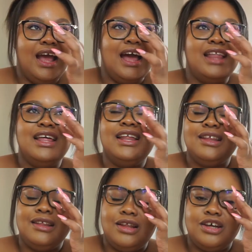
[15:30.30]
And then
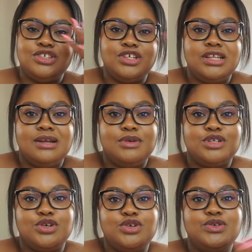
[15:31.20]
the last shirt that I'm going to
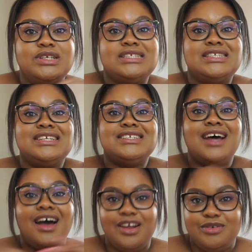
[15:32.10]
show you is the
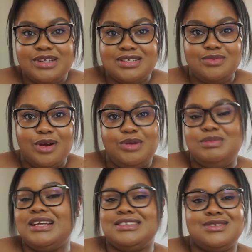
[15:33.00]
entire reason why we
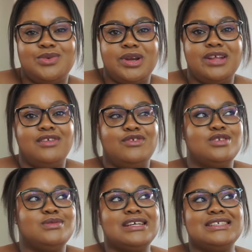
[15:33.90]
placed this order in the
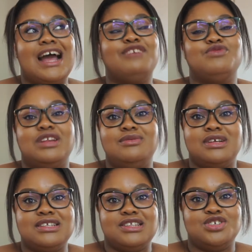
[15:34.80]
first place. I really
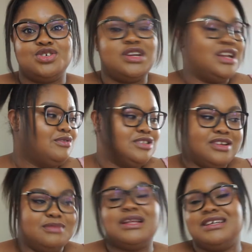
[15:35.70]
wanted this shirt, and I was
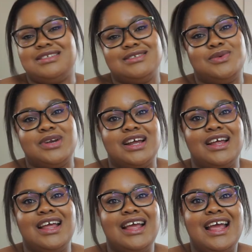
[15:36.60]
going to place this order
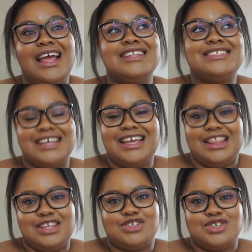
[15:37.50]
to
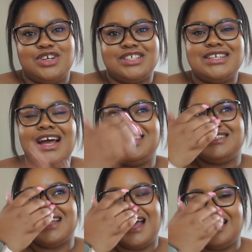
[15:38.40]
get this shirt. I
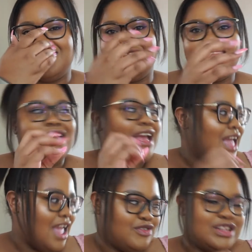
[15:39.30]
just added
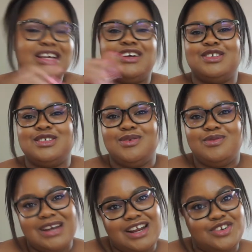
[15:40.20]
everything else
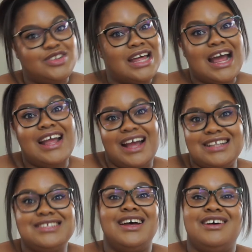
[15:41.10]
when I knew that I
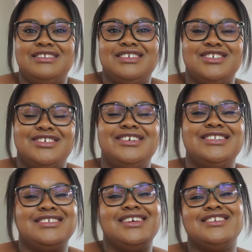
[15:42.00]
had to have this
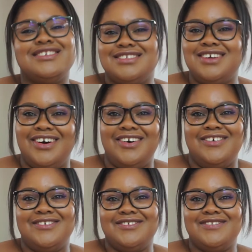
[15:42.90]
shirt.
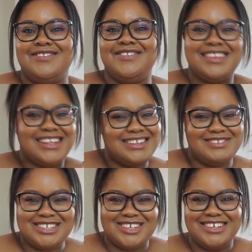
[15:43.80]
So let
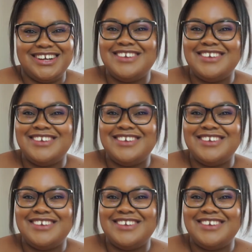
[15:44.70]
me show you.